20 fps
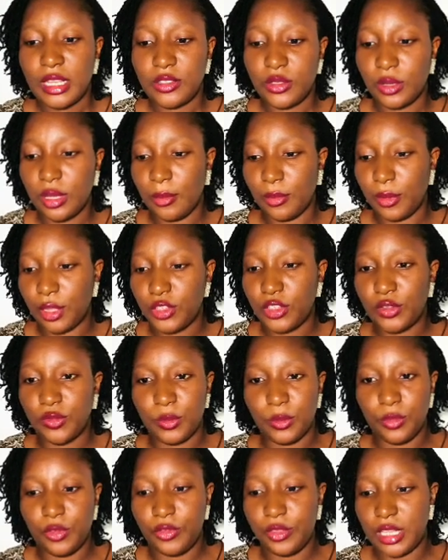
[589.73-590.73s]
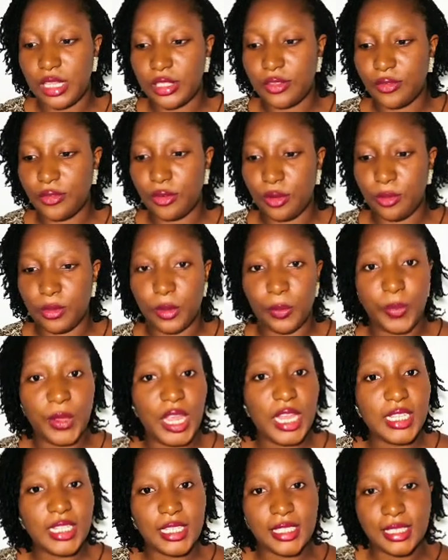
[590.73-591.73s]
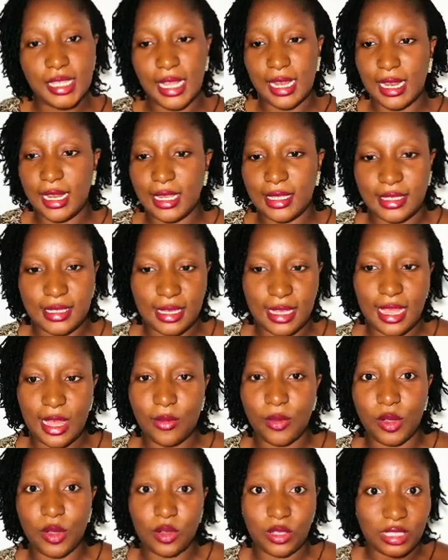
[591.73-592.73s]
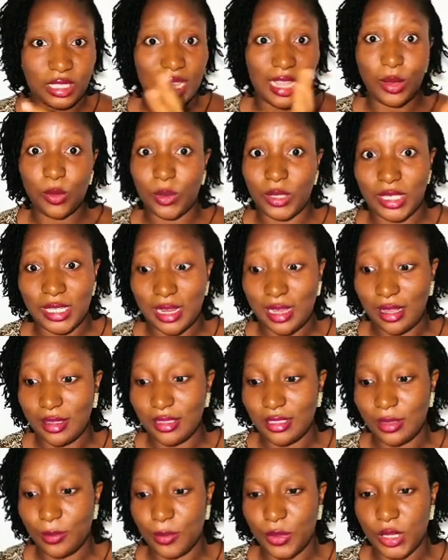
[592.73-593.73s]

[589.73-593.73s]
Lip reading: So I'm going to remove this from the pages and let's see how it looks like without the